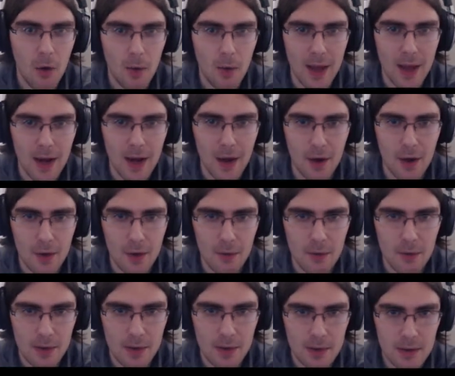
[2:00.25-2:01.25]
Oh,
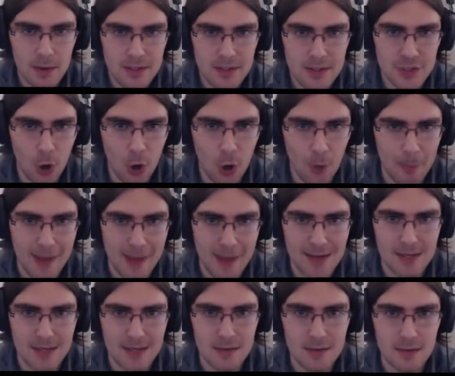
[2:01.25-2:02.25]
hello. Is this your
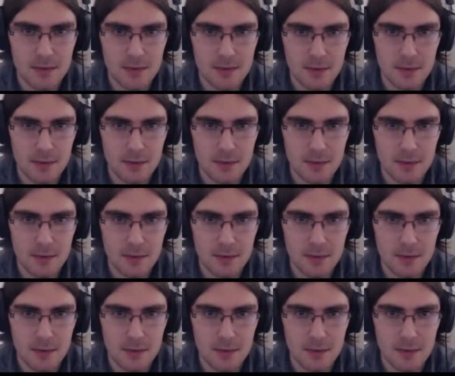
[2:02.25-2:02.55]
bed?